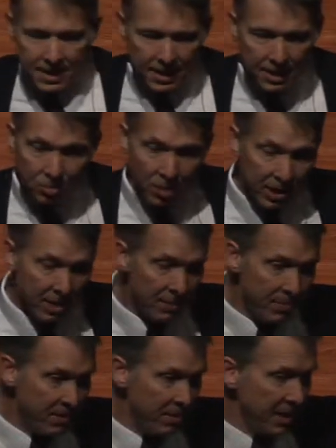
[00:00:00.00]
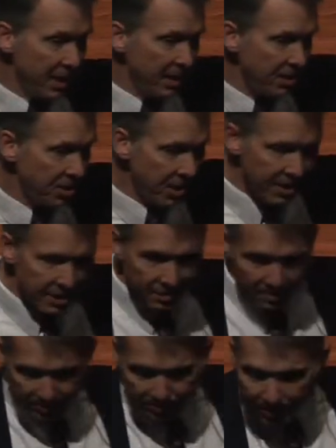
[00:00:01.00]
He's waking up every day saying,
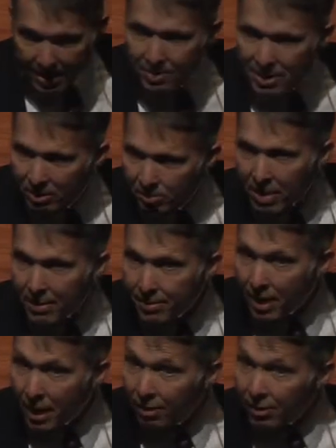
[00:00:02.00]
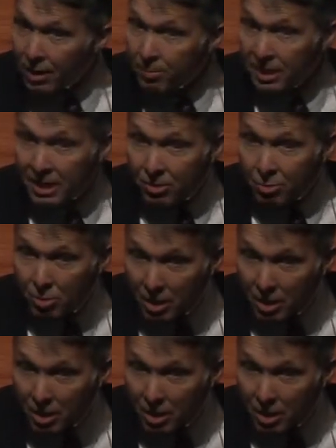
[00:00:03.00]
Maybe, maybe God will help me get through